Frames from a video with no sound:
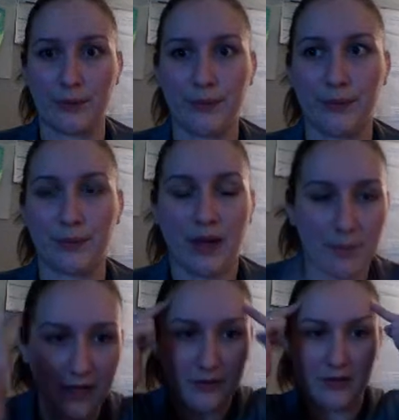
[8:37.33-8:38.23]
Ooh.
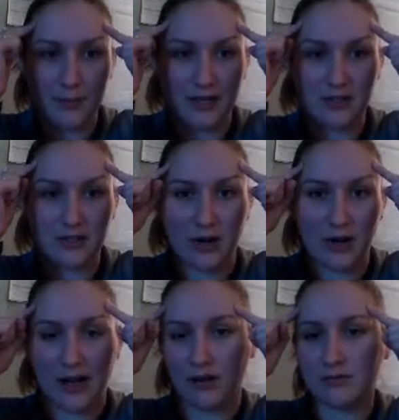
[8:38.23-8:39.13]
How many of you have an opinion
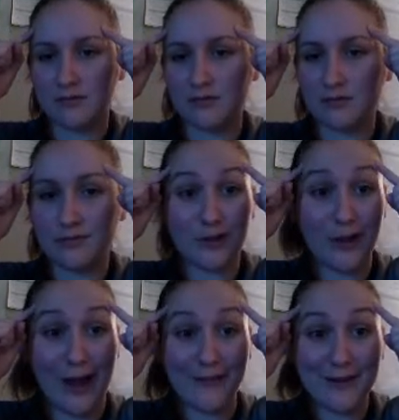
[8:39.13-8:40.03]
right now? Do
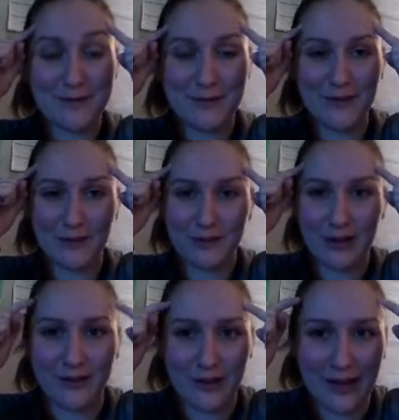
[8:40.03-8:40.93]
you have it? Put your fingers
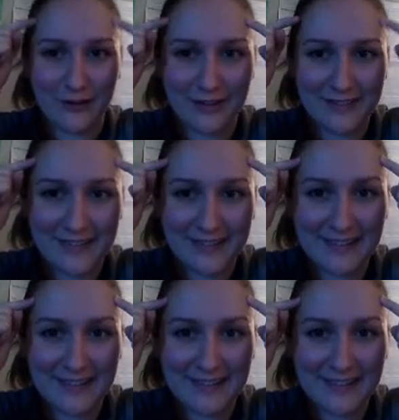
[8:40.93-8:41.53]
to your head. Do you have it?